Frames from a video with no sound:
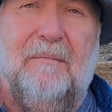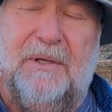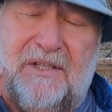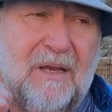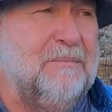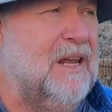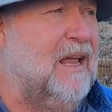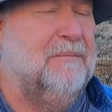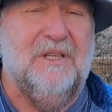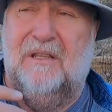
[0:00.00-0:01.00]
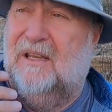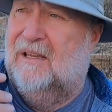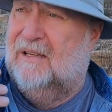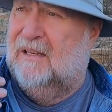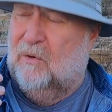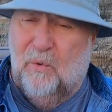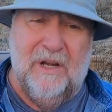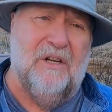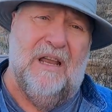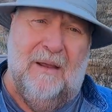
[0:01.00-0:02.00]
but sometimes in the
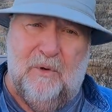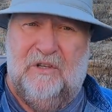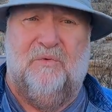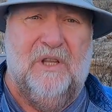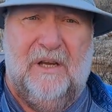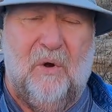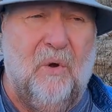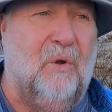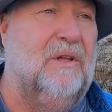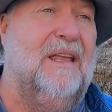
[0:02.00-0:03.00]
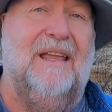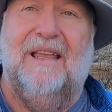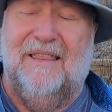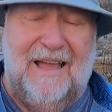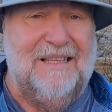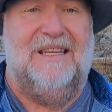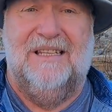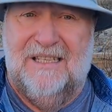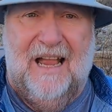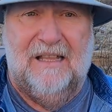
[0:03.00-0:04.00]
wintertime when it's really cold, that's
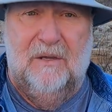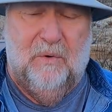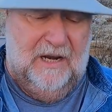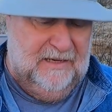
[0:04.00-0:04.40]
exactly what